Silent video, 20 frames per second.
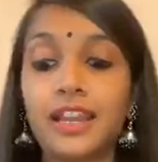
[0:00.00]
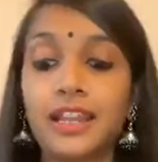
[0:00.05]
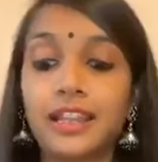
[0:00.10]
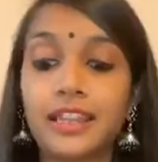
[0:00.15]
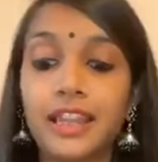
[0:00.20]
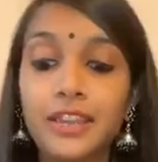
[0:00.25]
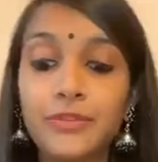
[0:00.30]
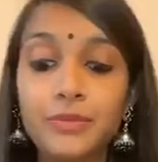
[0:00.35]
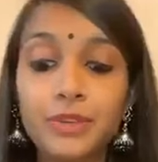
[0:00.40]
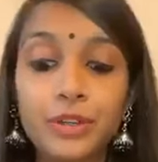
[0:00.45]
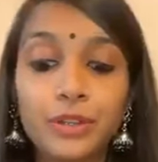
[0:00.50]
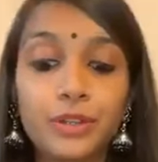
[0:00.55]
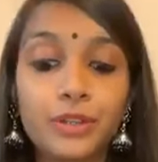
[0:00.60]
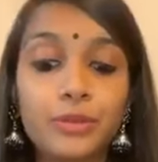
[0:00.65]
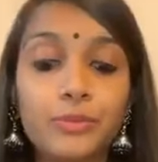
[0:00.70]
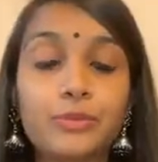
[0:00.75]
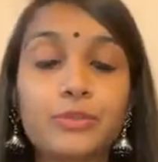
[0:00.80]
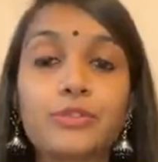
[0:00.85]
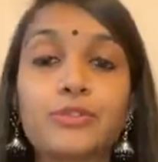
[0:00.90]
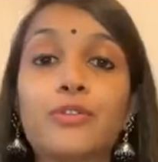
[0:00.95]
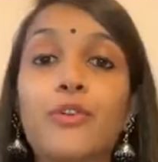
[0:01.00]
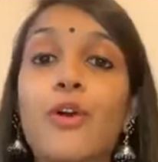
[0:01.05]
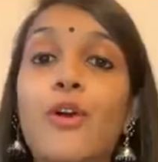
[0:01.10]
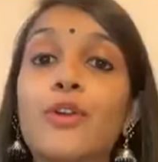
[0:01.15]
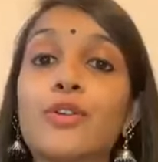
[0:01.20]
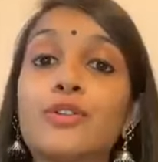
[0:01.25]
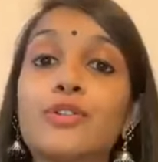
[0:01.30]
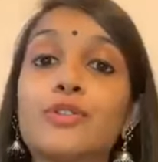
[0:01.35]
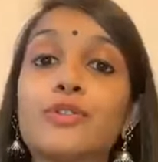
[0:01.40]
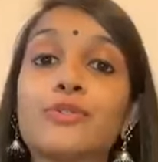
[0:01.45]
Then we're going to move
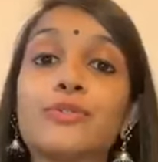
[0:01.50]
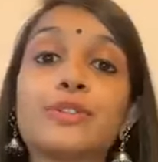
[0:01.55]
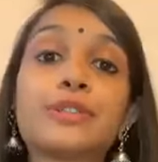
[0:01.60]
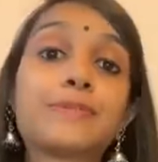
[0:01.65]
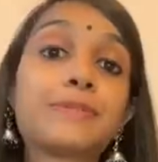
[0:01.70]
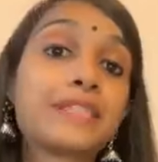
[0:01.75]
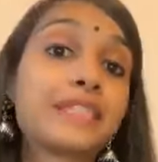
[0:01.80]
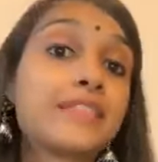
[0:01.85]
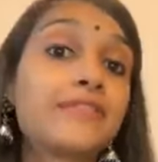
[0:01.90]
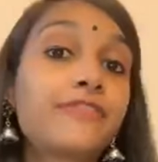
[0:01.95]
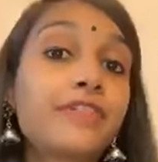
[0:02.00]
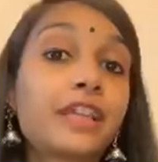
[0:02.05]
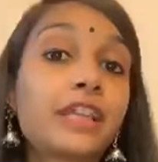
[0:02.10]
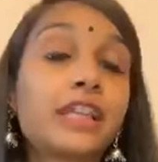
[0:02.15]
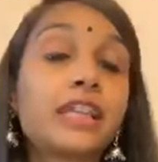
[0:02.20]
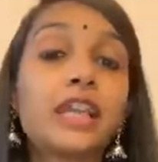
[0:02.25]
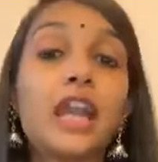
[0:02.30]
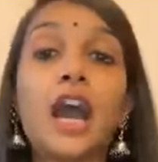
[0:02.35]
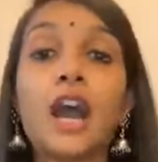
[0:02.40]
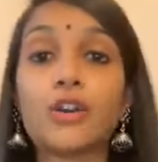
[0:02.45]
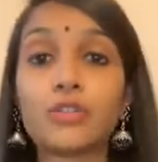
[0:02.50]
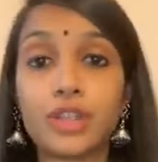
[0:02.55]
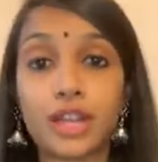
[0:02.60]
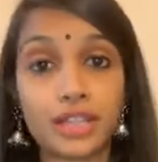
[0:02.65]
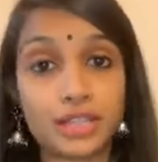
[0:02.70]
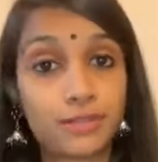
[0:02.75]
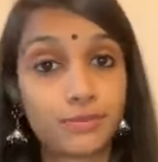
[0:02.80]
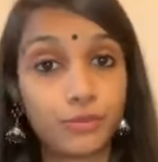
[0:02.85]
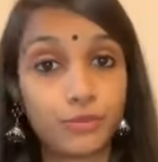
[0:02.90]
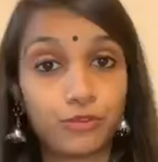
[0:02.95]
on to specifically how
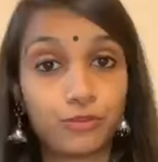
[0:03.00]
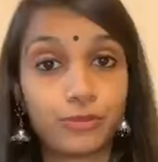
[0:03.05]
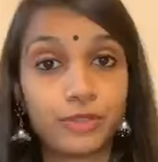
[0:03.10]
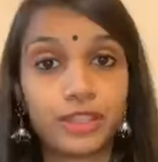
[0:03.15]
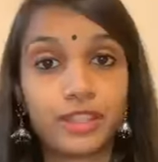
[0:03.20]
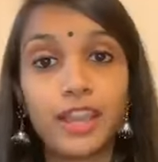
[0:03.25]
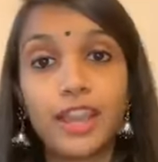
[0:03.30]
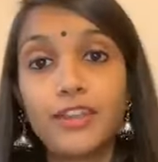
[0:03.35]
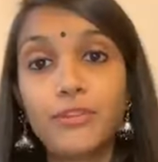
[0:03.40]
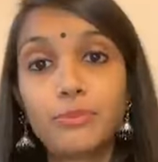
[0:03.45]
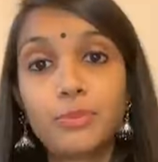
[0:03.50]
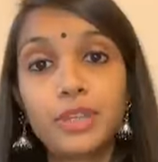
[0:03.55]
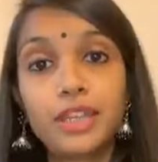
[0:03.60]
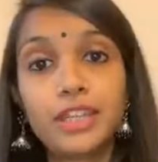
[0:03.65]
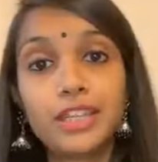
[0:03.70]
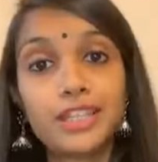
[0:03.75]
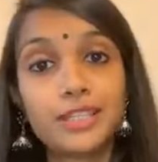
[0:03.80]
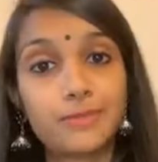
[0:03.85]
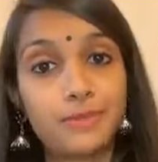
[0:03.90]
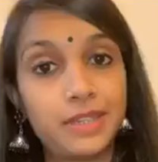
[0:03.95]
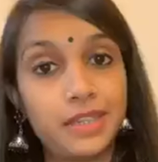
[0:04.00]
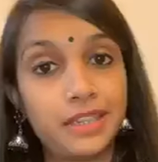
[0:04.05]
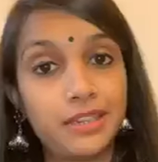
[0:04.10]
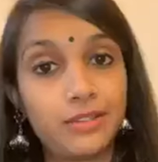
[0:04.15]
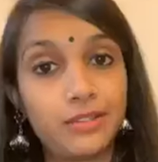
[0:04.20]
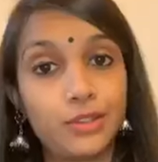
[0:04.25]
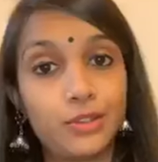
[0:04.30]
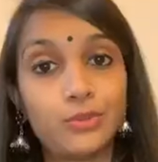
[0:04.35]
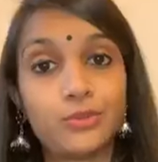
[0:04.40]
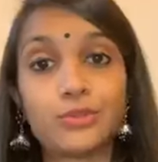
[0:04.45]
dance movement therapy is
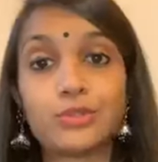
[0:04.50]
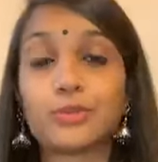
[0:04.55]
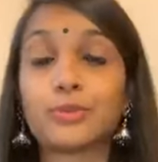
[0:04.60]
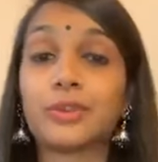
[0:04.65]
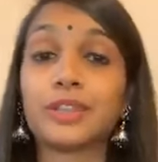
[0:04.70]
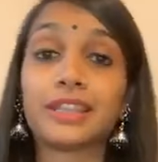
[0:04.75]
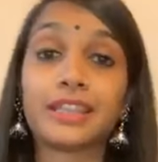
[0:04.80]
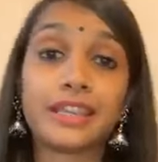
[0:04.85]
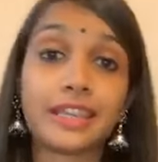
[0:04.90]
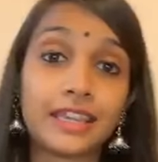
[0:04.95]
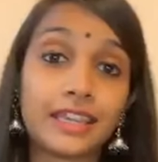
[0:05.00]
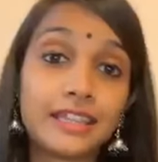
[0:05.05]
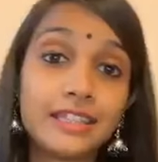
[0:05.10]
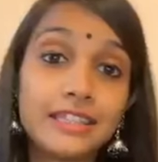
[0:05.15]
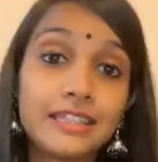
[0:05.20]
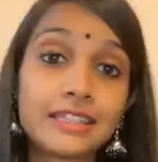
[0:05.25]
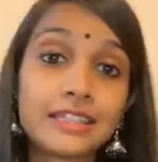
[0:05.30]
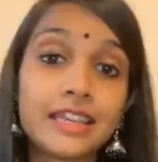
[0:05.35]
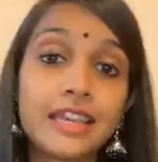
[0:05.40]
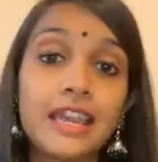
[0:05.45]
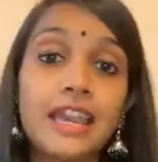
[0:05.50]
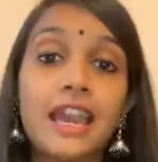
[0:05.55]
being used with kids.